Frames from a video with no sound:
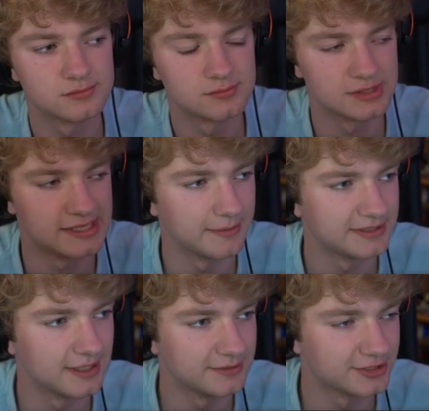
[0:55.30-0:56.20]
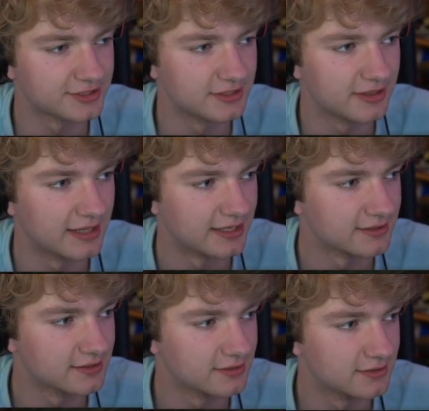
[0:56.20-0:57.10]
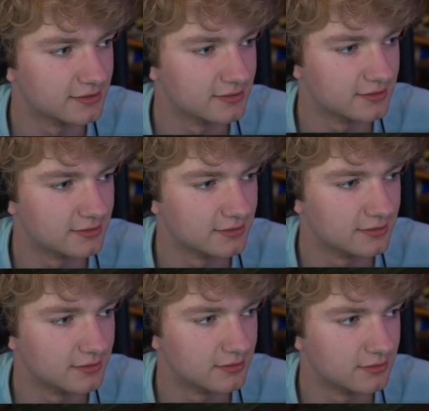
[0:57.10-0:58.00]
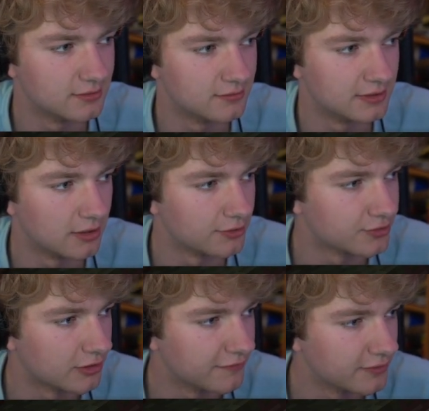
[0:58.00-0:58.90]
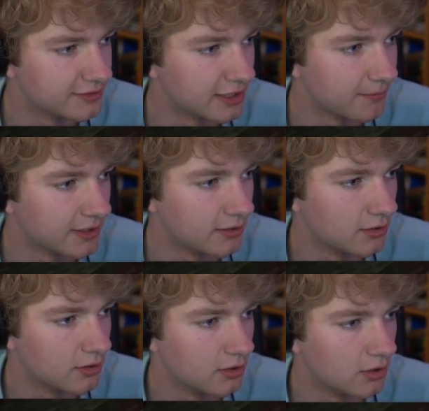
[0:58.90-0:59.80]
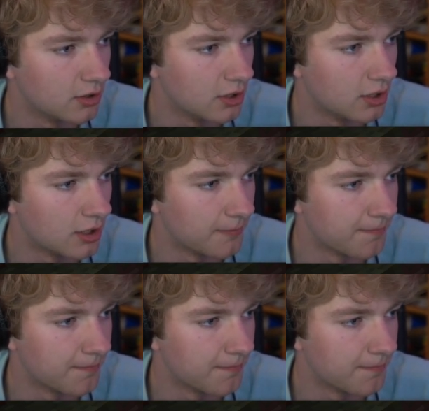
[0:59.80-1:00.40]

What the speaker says: Let me just think. Right, oh, sorry, Phil DM me. I